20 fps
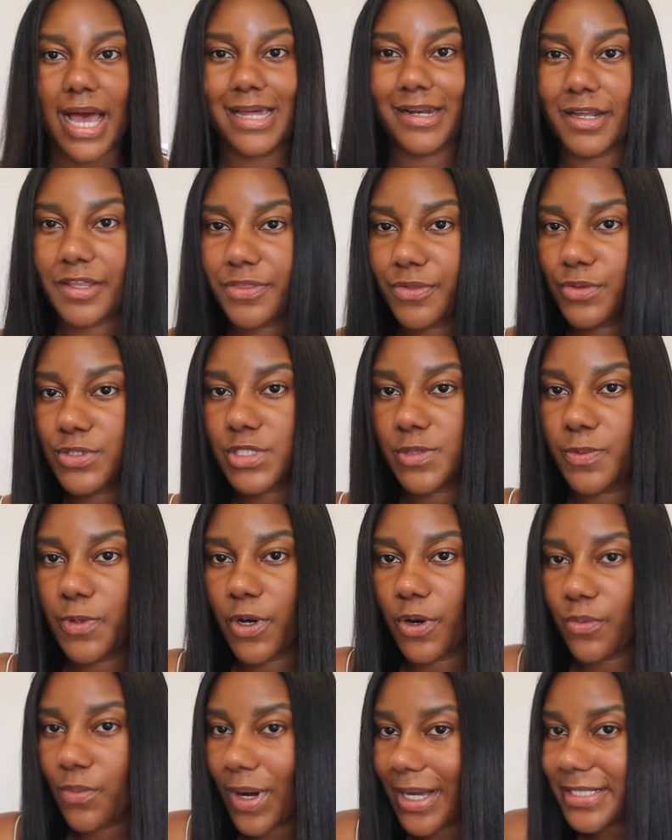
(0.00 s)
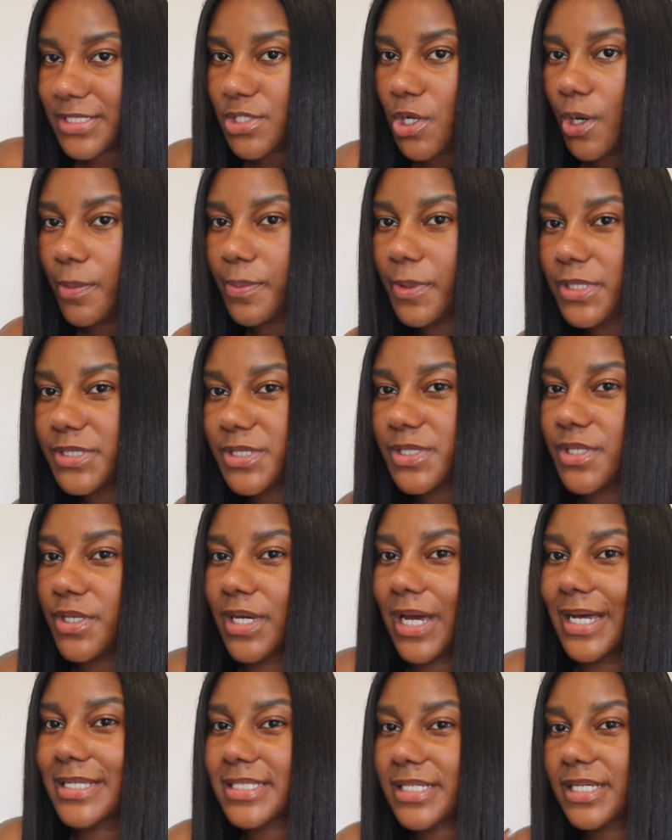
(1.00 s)
And I thought to put a white top on so
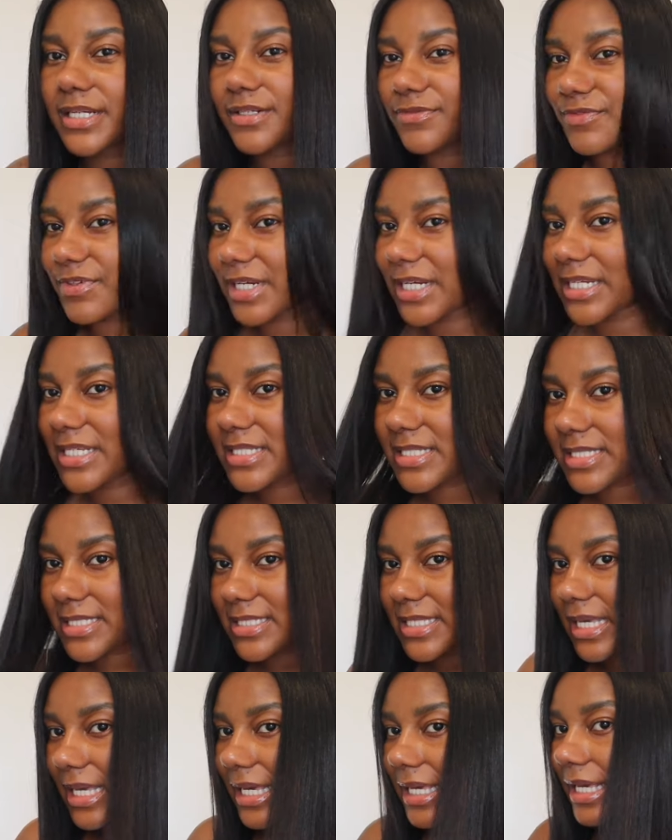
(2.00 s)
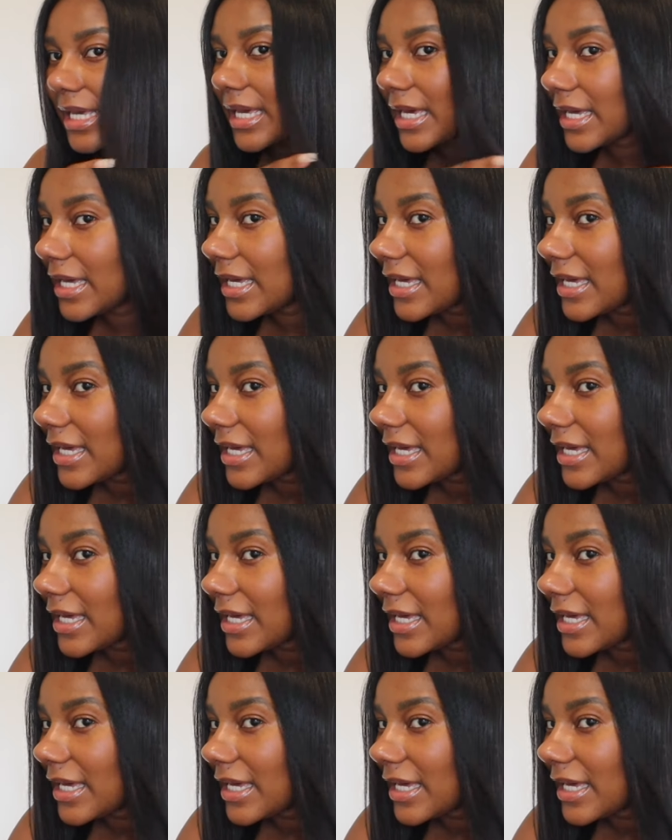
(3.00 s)
you guys can really see.